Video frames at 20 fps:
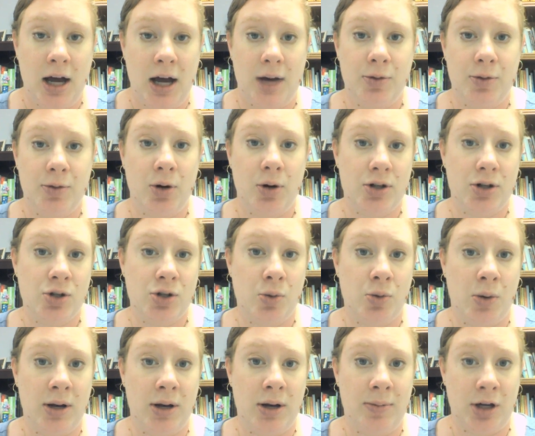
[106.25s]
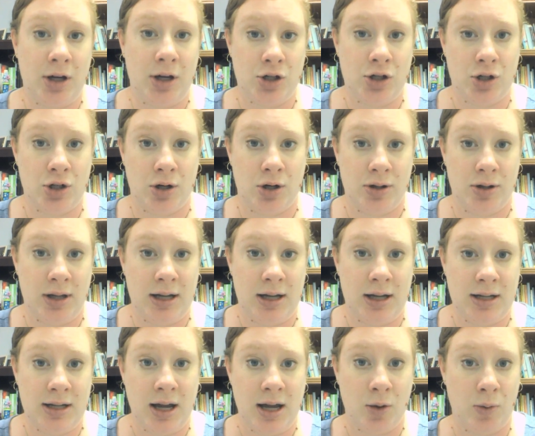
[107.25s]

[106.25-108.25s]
You also want to make sure that